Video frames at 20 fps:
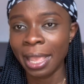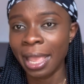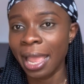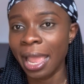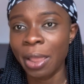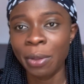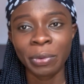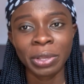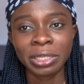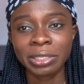
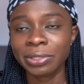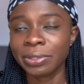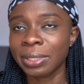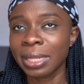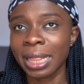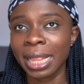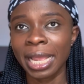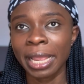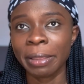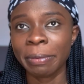I went
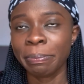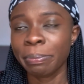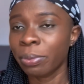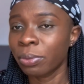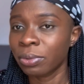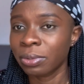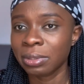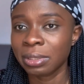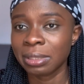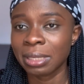online,
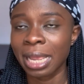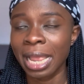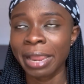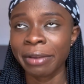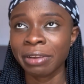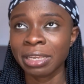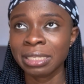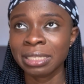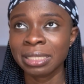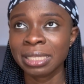booked, I
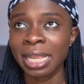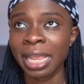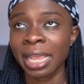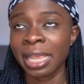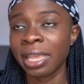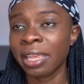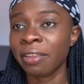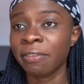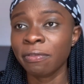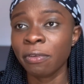registered
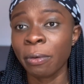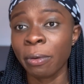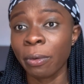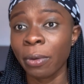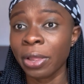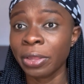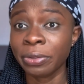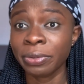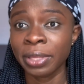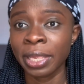again for
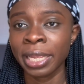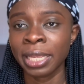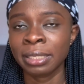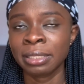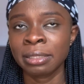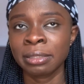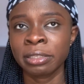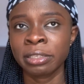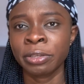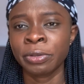another
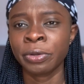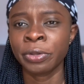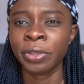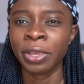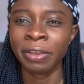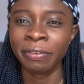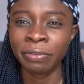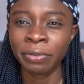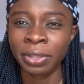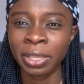ATT call. You
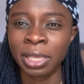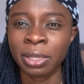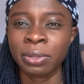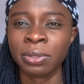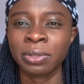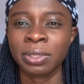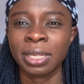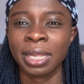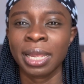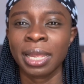have to get
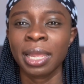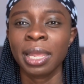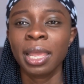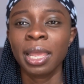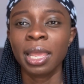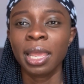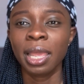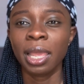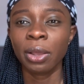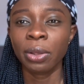another
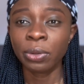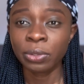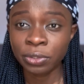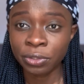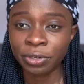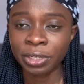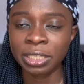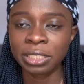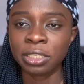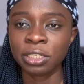
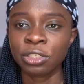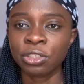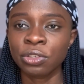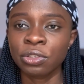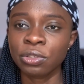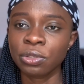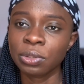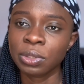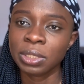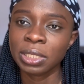
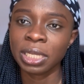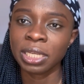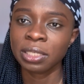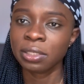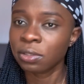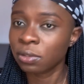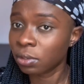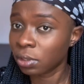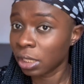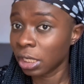authorization to
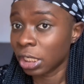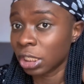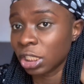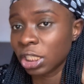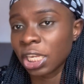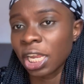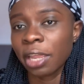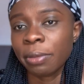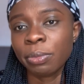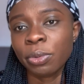test
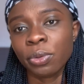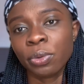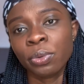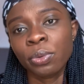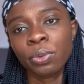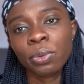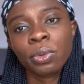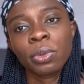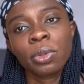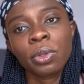each time
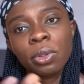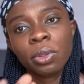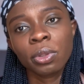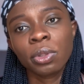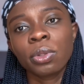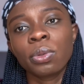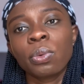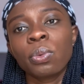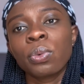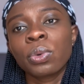you
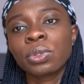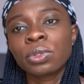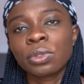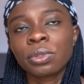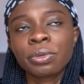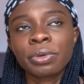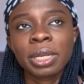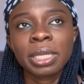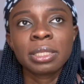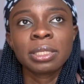you want
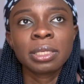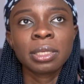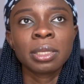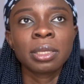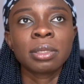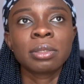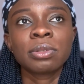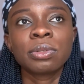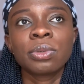to write again.